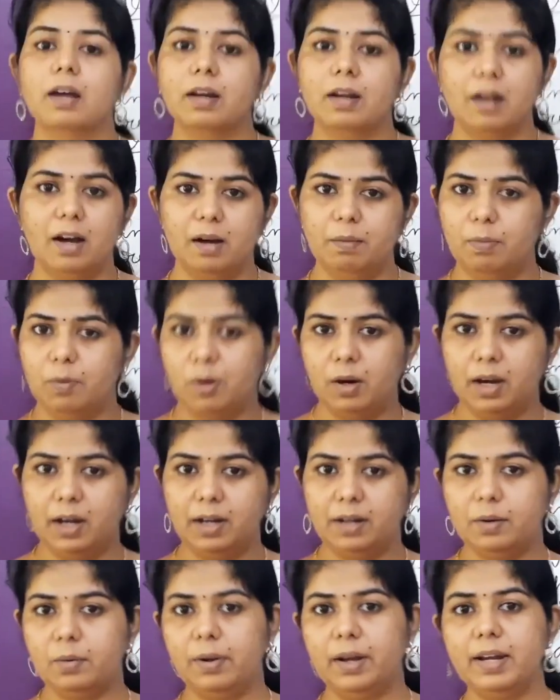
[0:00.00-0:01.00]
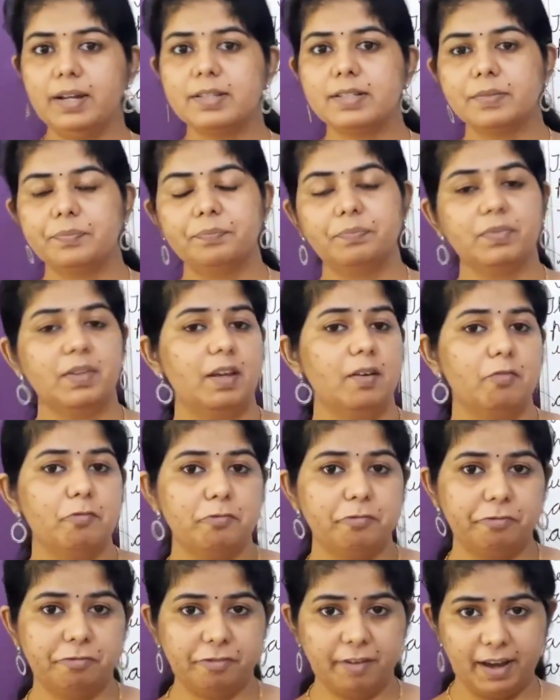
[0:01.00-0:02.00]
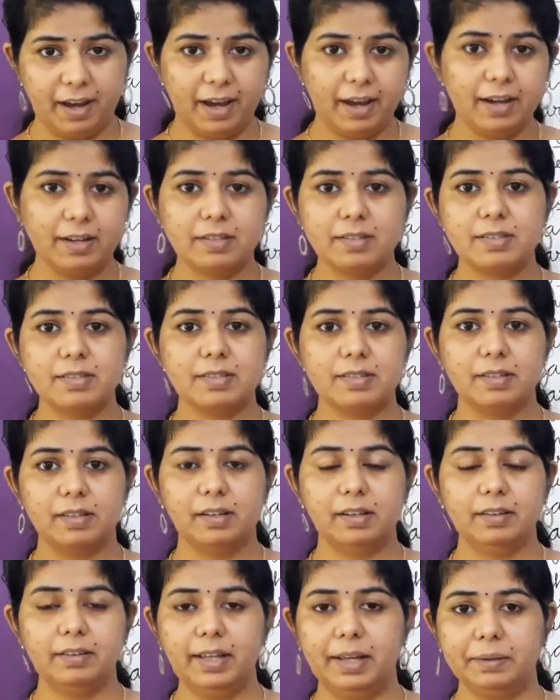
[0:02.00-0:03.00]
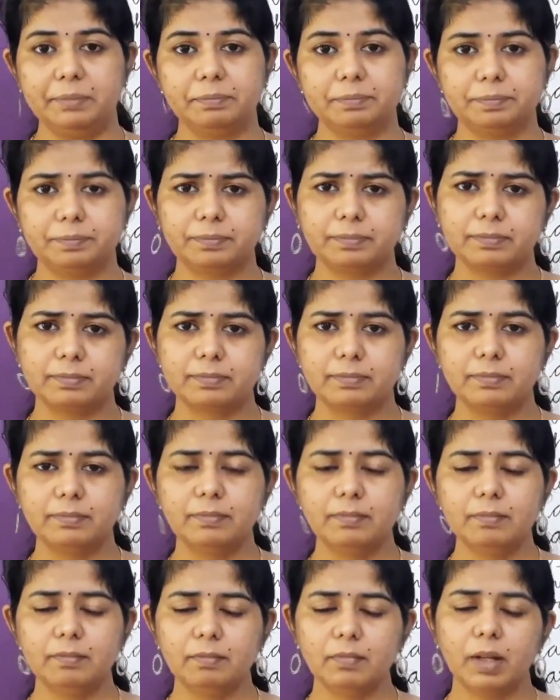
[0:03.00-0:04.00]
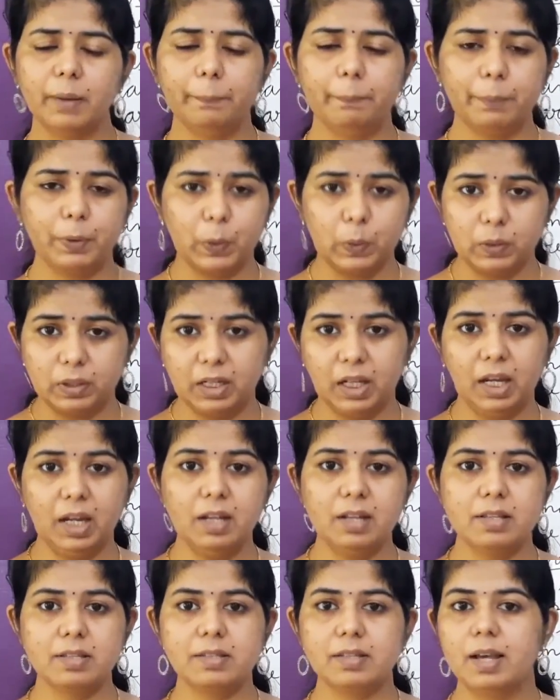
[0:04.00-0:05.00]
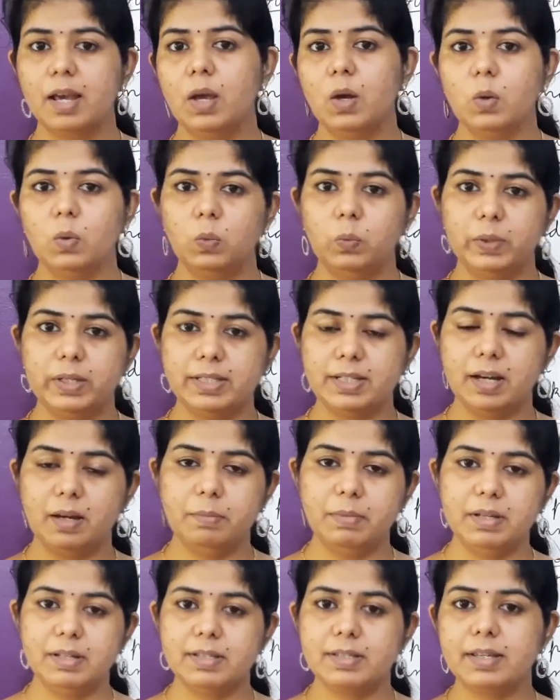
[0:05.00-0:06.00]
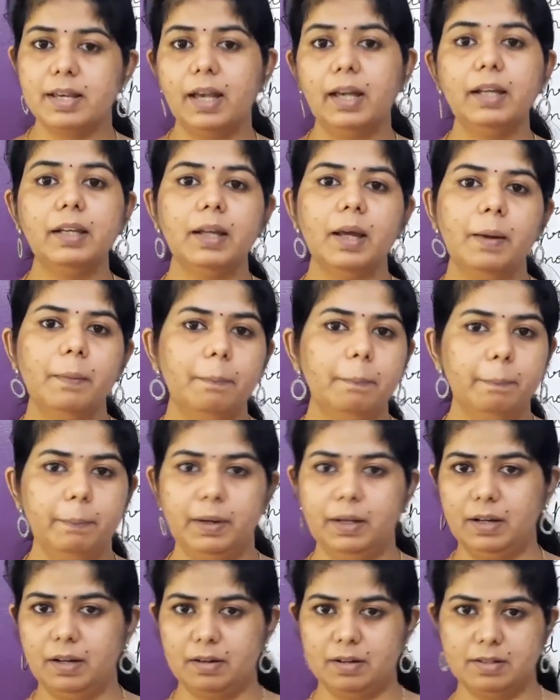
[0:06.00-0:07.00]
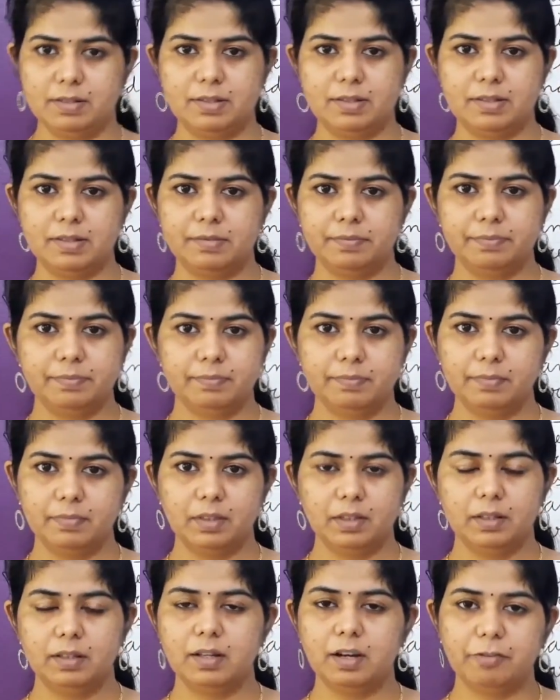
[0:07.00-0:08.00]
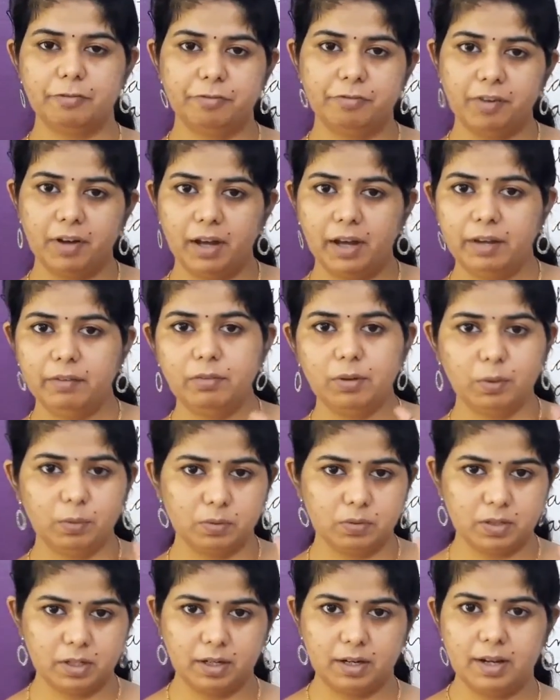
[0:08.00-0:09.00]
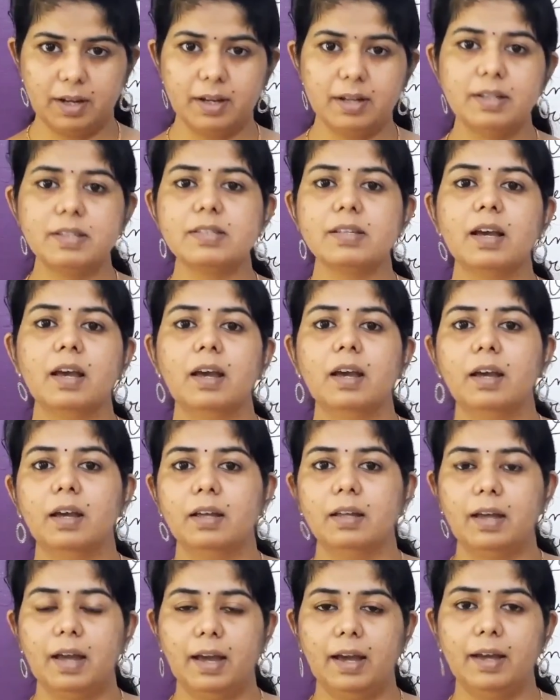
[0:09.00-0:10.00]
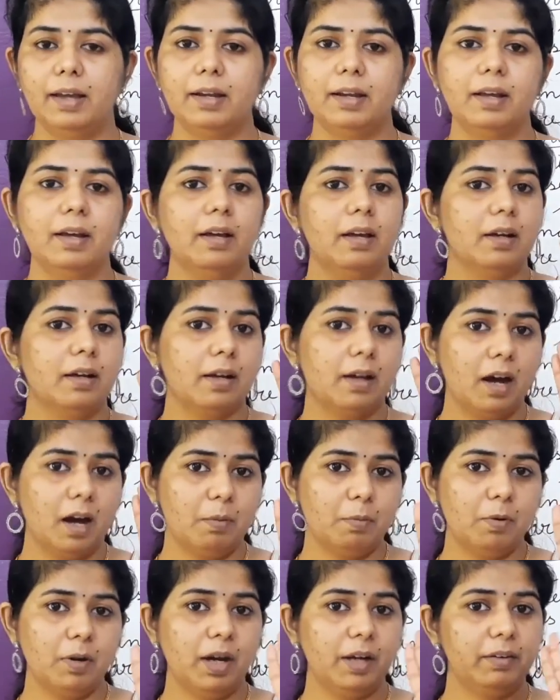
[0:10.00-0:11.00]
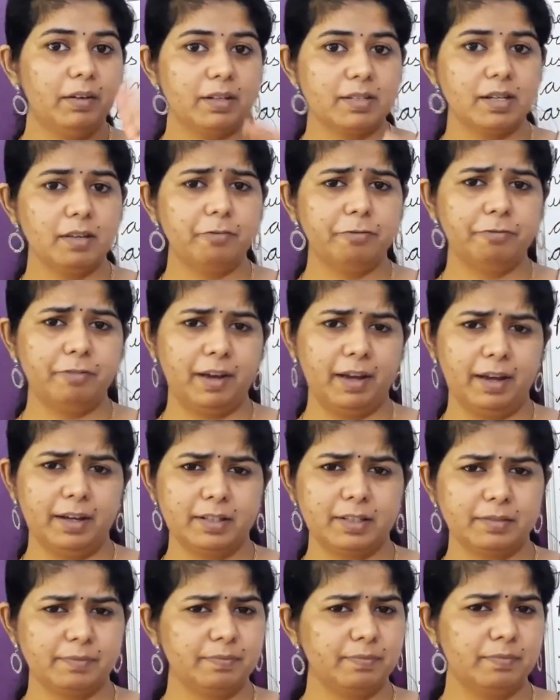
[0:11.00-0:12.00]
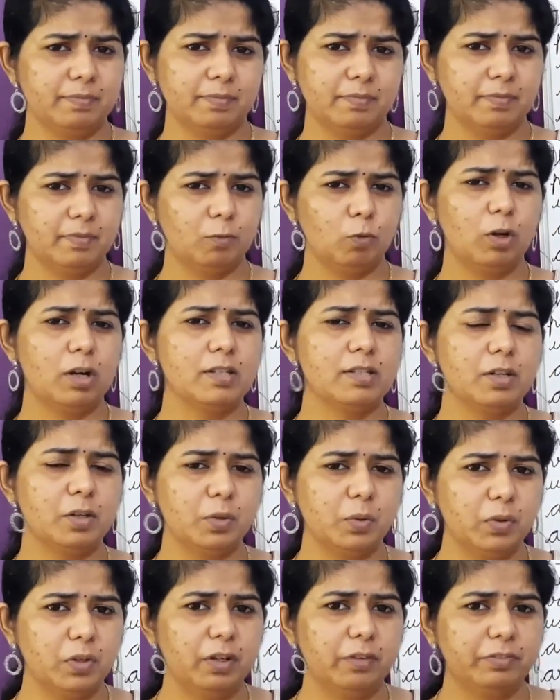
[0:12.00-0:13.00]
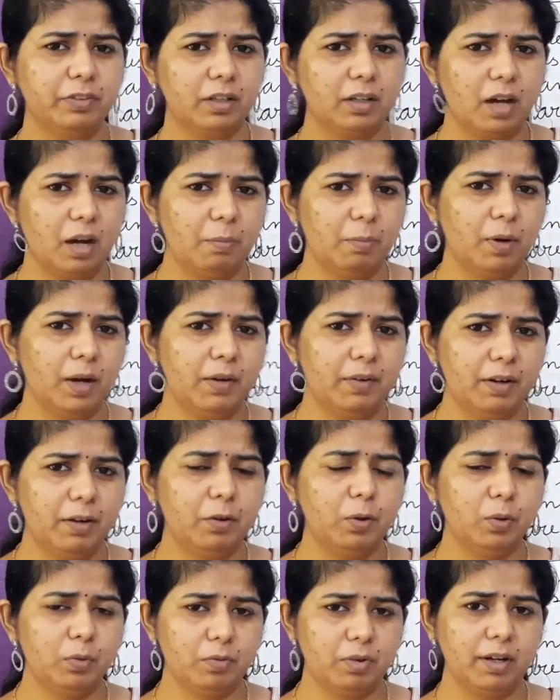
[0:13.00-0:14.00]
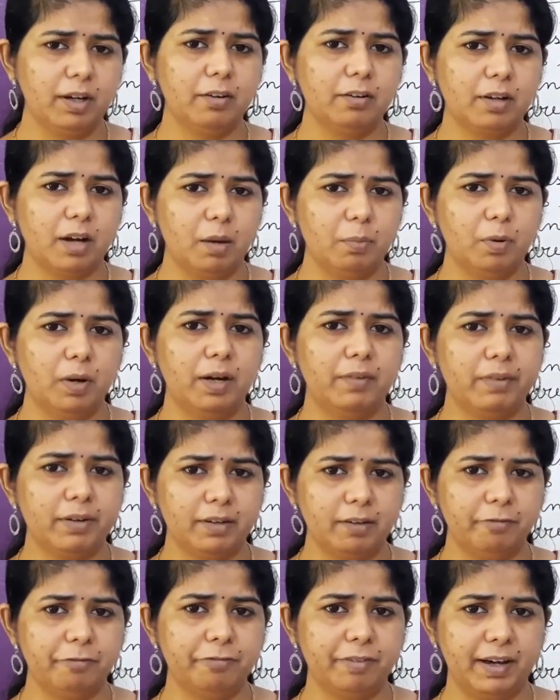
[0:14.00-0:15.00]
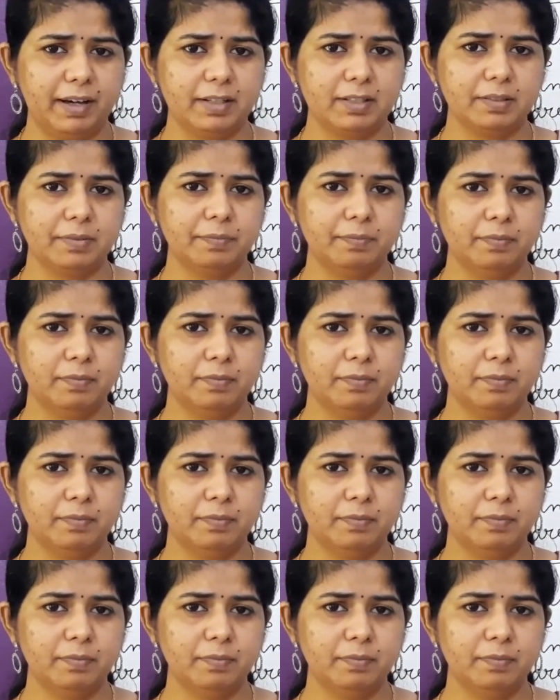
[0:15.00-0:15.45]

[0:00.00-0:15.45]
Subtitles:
carbohydrate, fats, then proteins, vitamins and minerals. There are 5 nutrients, and carbohydrates and fat What is the duty of the carbohydrate, nutrient, carbohydrate and fat?